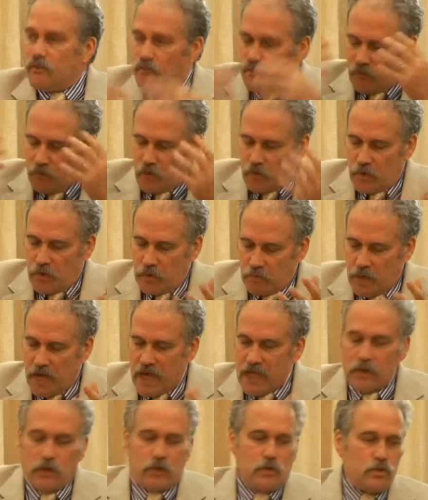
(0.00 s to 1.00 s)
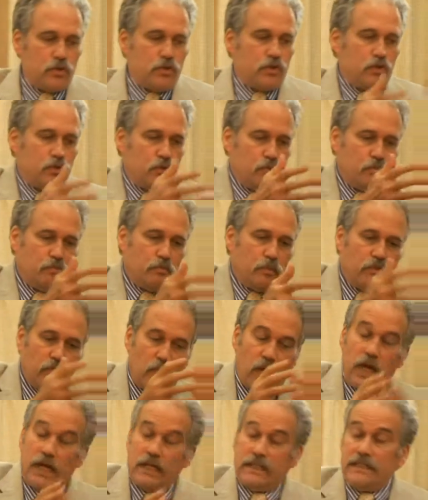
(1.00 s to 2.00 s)
for the bankers to
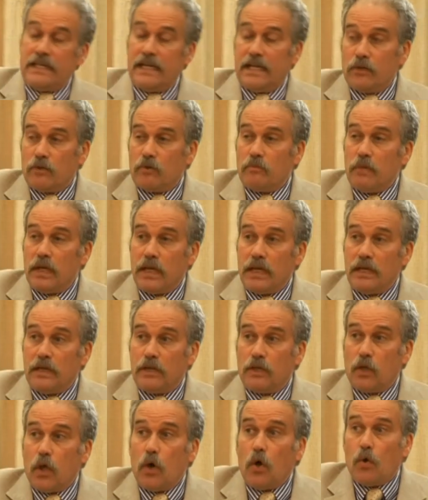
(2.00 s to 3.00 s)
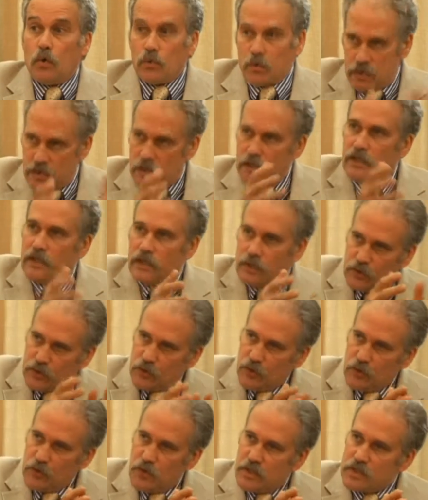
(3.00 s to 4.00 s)
provide tailor-made loans
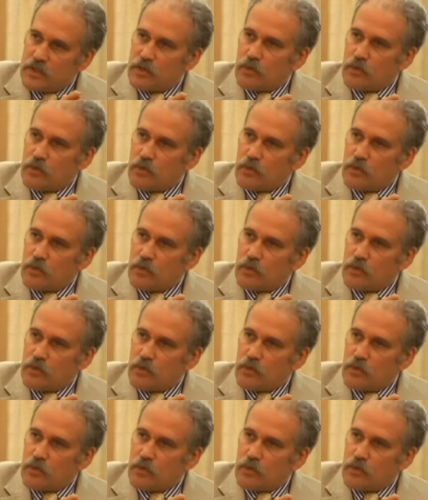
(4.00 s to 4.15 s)
to this